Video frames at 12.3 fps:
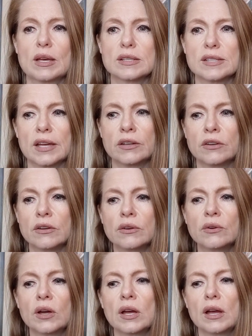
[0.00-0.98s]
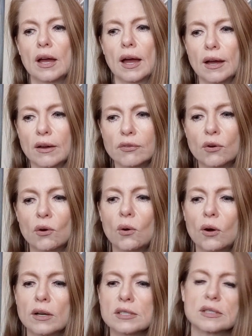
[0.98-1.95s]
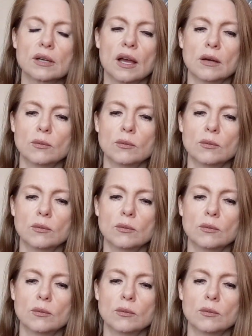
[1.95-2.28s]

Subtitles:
because I knew, of course,